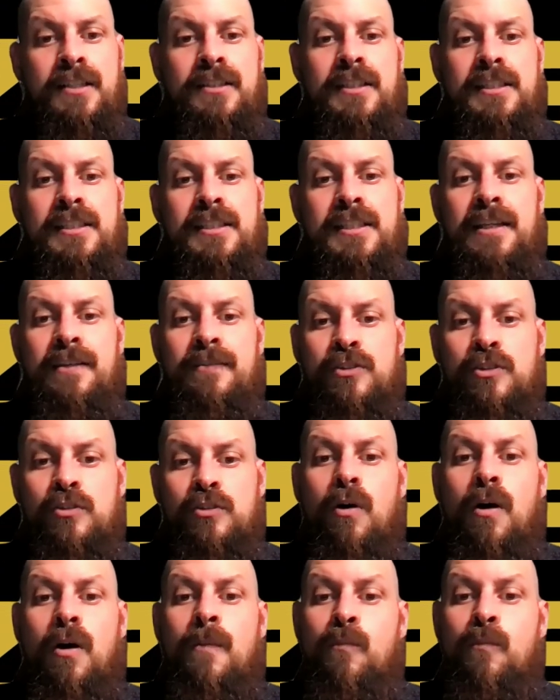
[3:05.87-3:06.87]
This gives
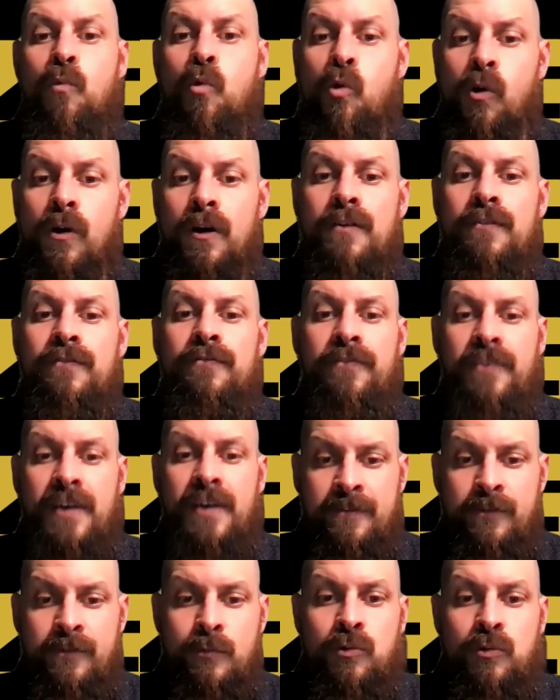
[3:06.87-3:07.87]
you a more
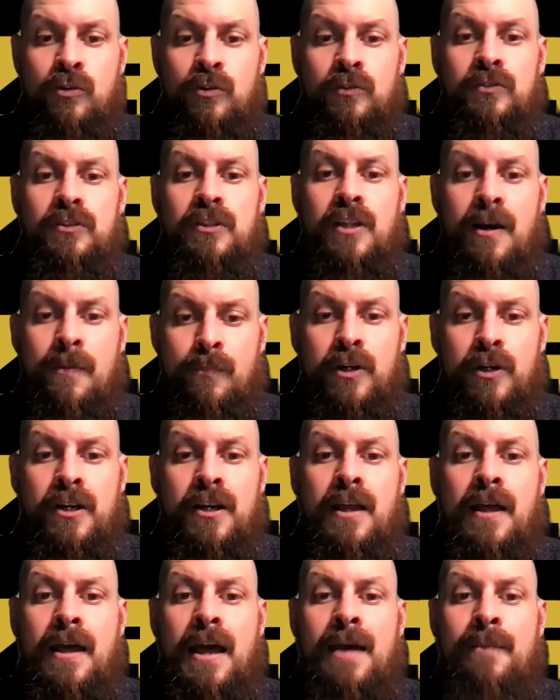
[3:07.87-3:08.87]
favorable
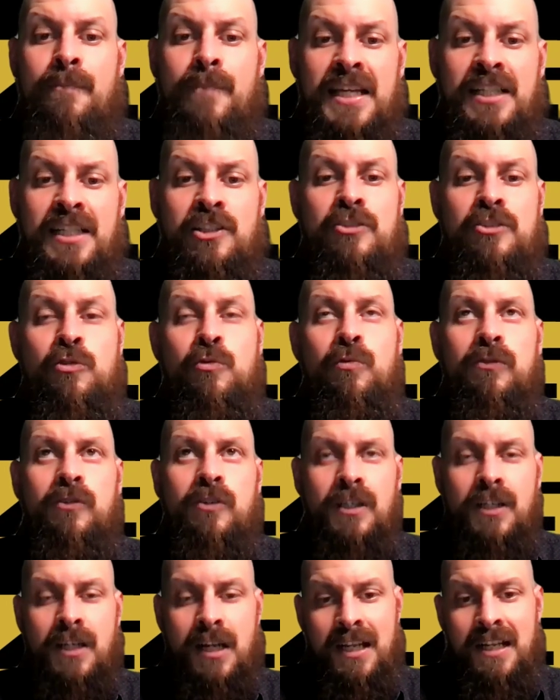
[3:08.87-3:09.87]
number and makes you
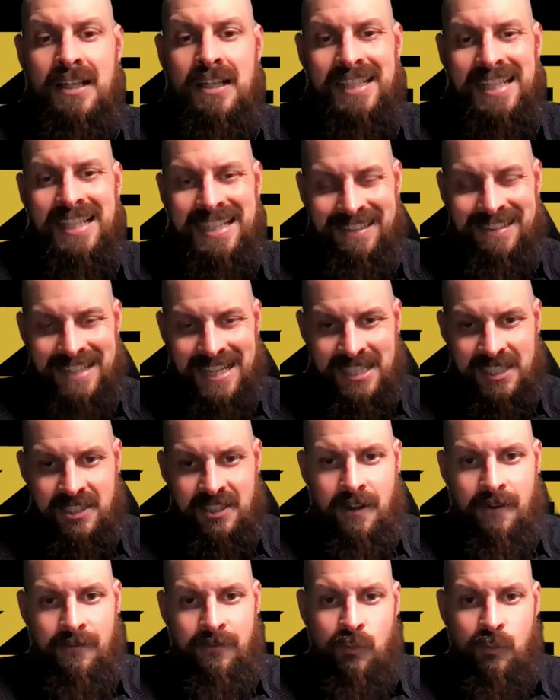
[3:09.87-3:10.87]
look like less
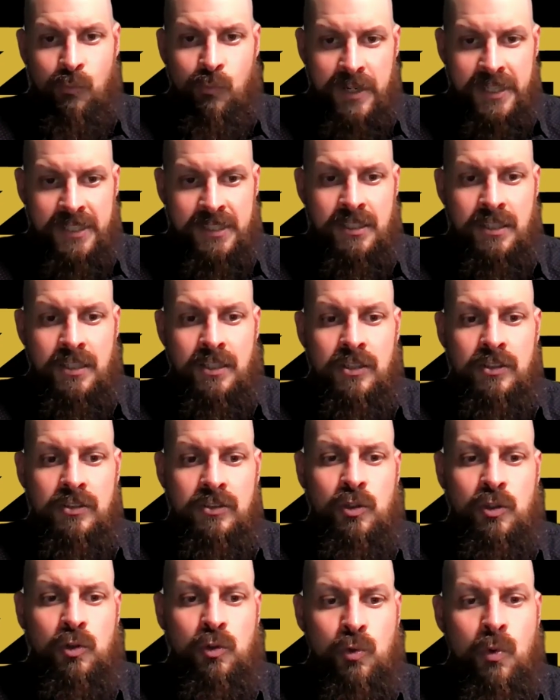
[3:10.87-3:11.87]
of a risk
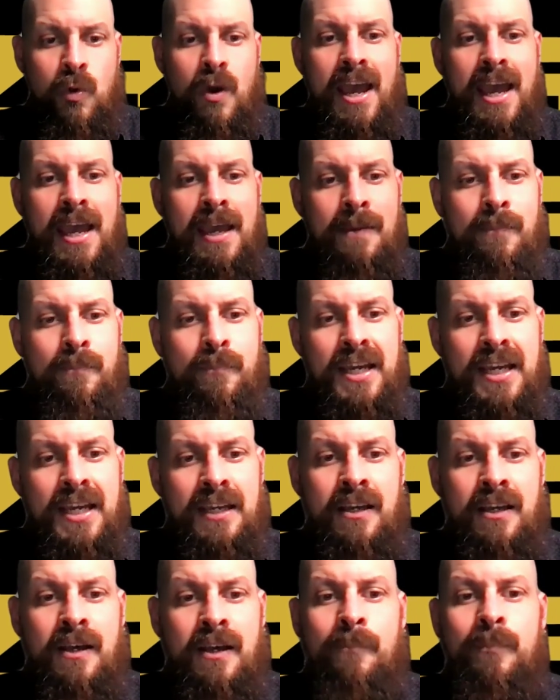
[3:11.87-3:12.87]
to a
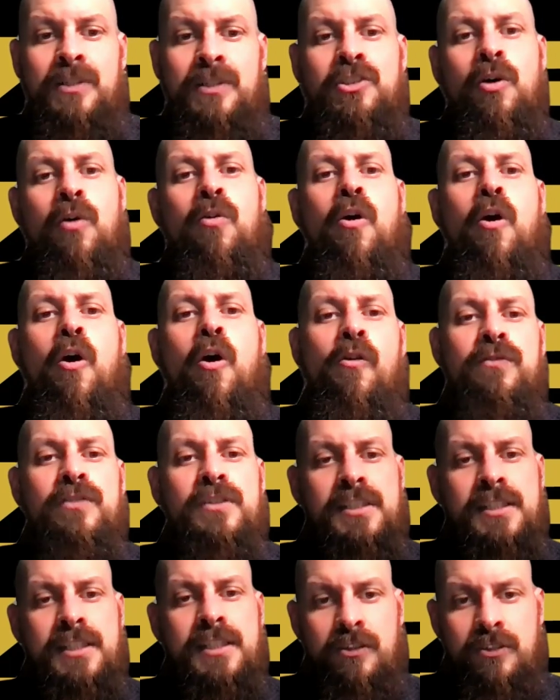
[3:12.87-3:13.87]
bank. But don't
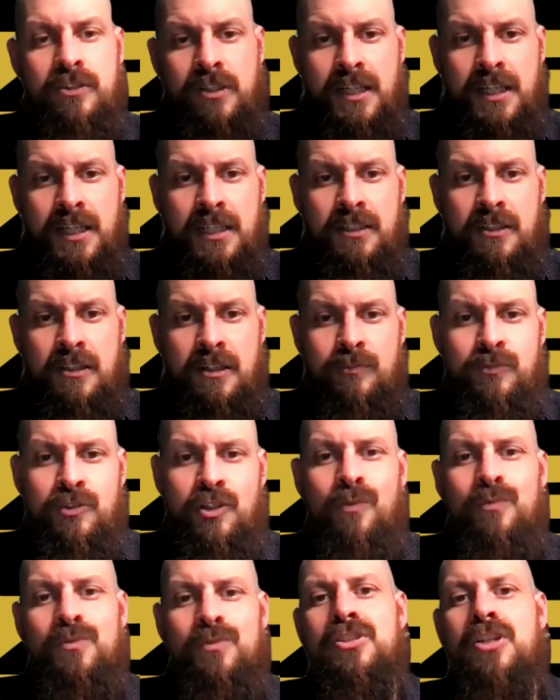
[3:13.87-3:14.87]
oversell your income.
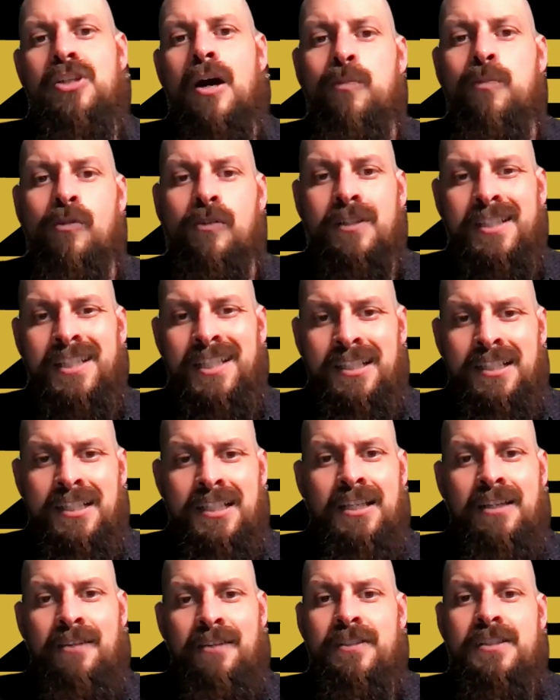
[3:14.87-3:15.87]
Don't double it
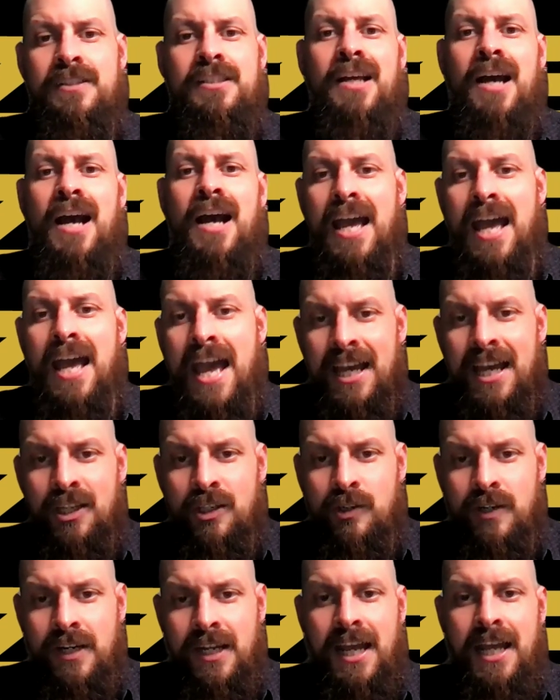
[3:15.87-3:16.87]
if it's not
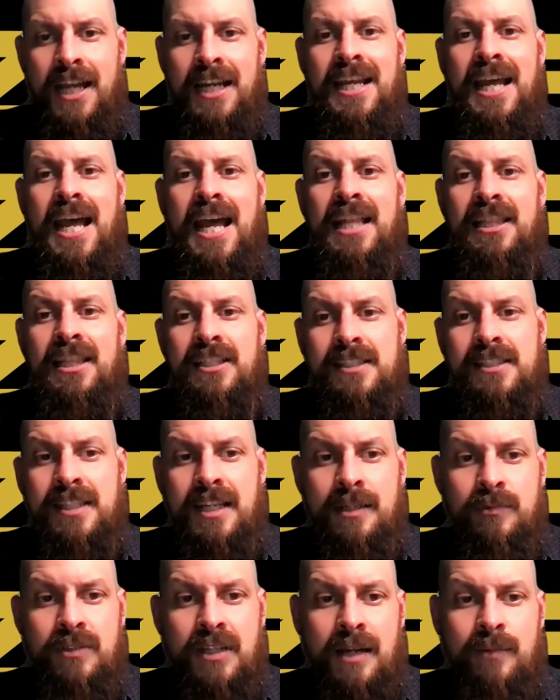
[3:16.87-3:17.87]
accurate. And at the
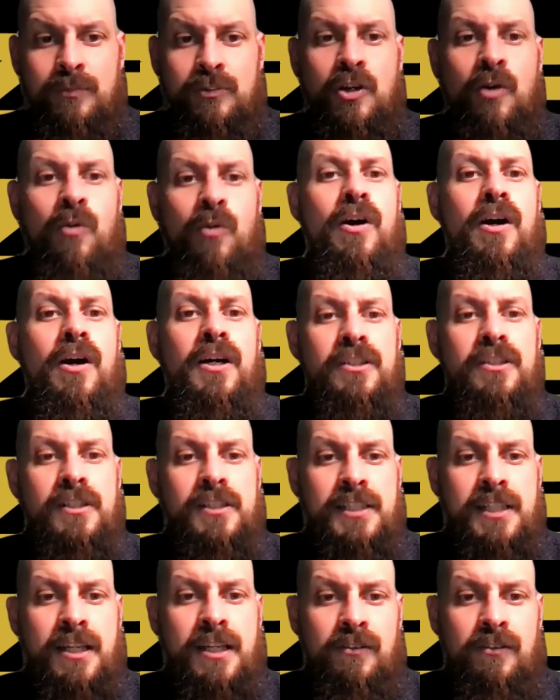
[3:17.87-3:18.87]
same time, don't
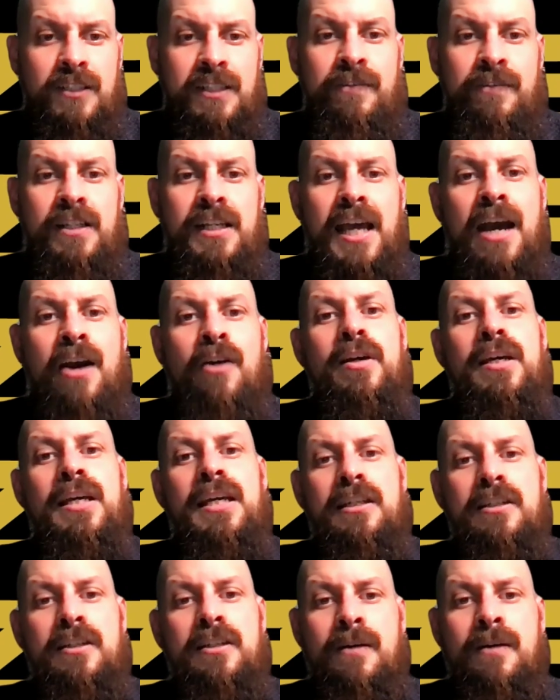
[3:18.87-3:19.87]
undersell. Leaving out
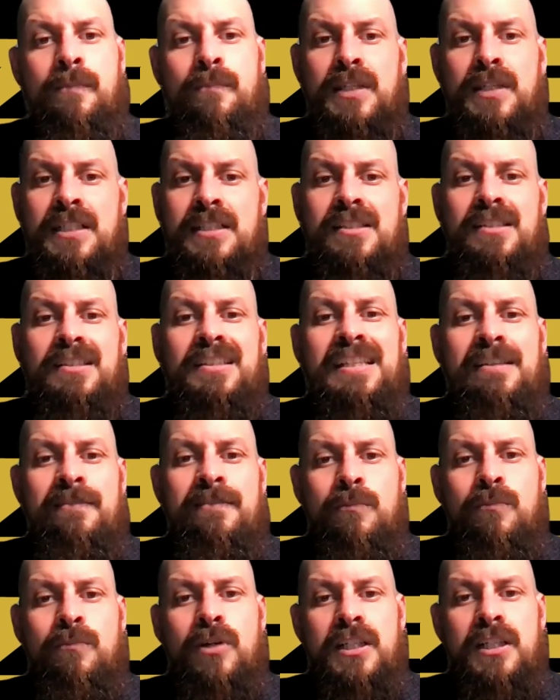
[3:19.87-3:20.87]
income means
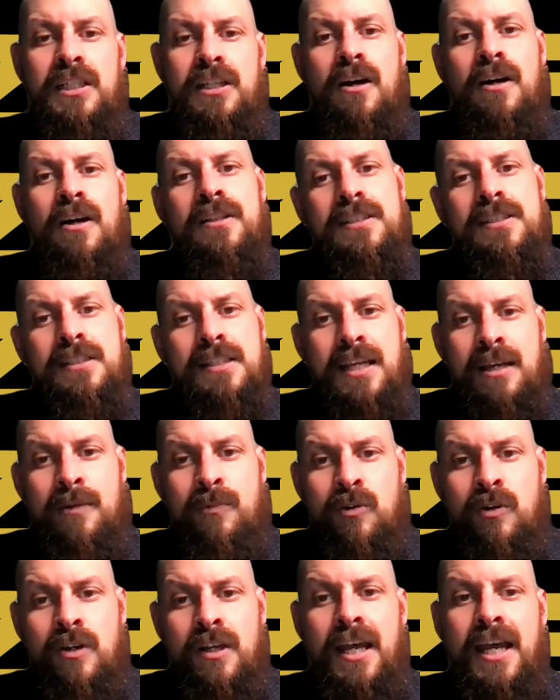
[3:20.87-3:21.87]
leaving money on the
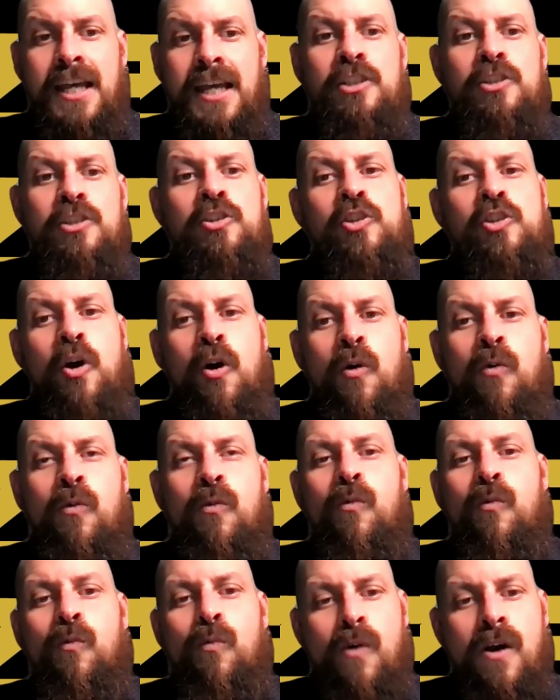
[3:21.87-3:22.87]
table, and you don't
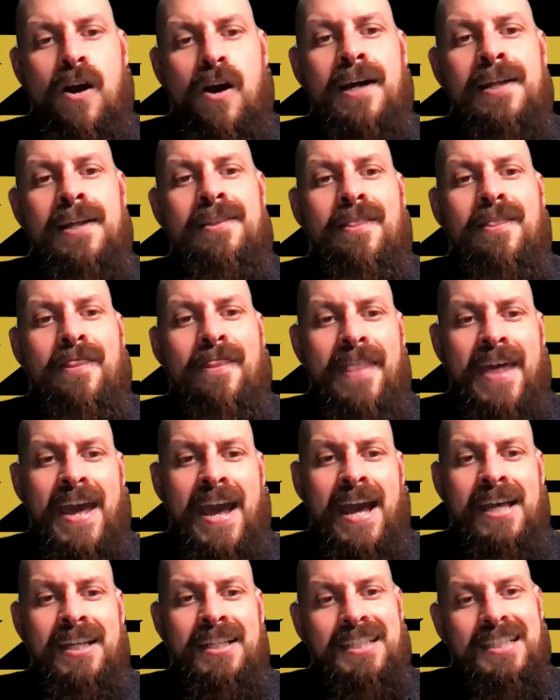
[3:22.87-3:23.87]
want
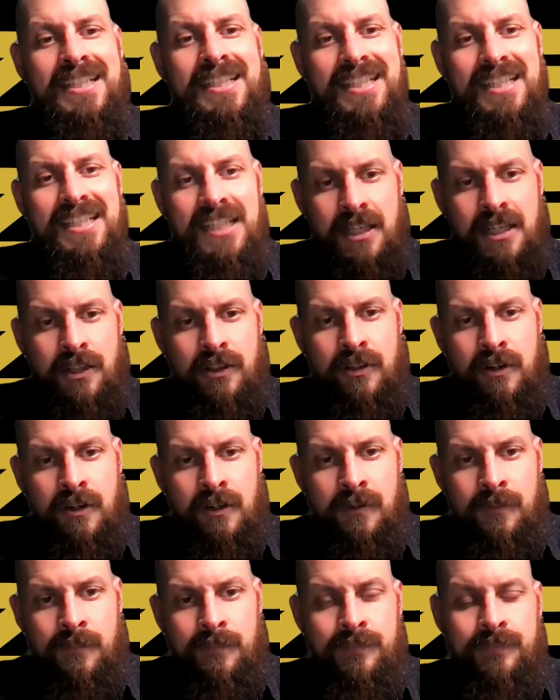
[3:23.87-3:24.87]
that
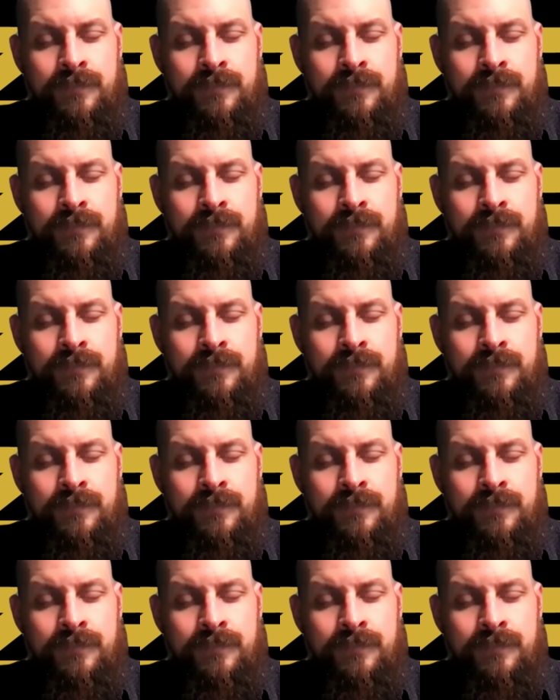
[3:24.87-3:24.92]
either.